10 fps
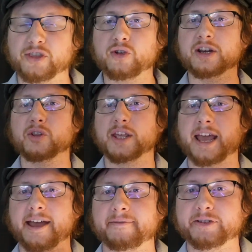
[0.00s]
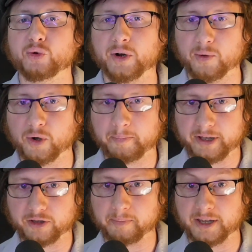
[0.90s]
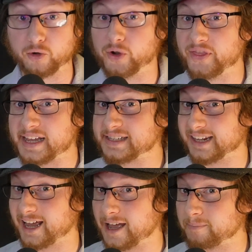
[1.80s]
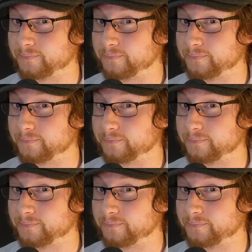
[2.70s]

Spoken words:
You can only have 21 million Bitcoin. That's the cap.